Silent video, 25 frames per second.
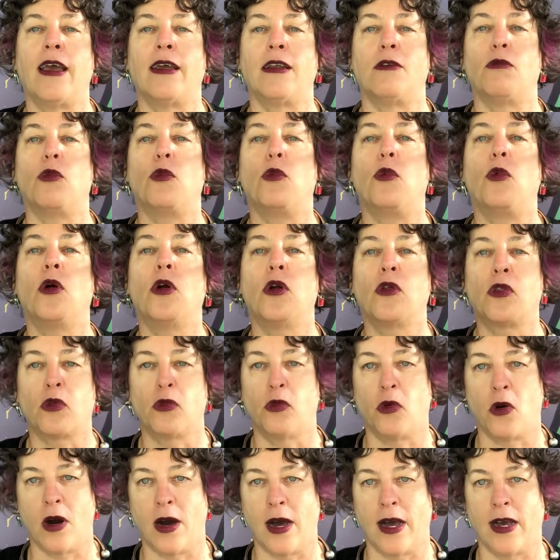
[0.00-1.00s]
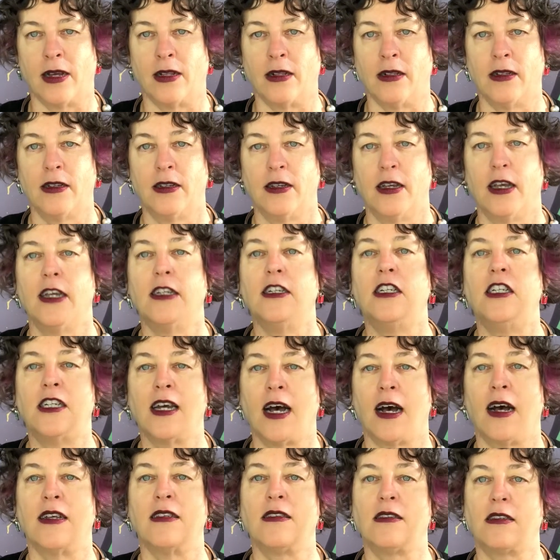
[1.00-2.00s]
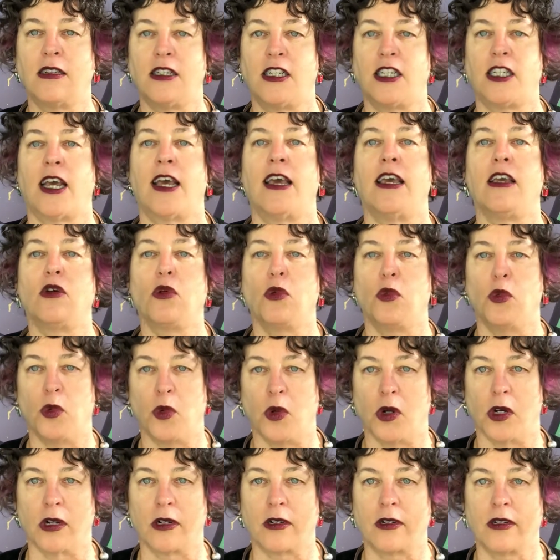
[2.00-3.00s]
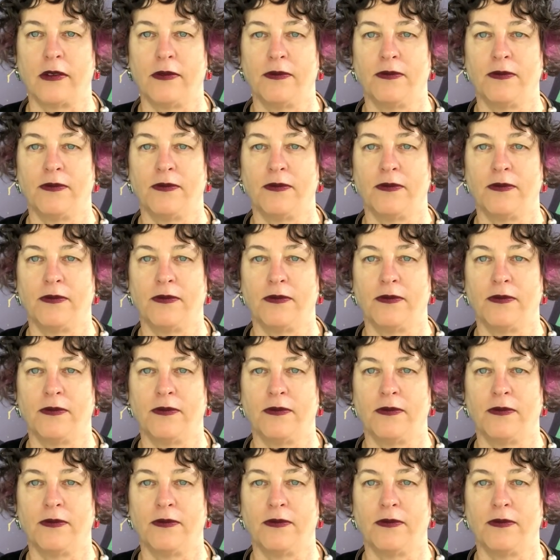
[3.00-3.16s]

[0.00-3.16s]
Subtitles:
and worthwhile does take work.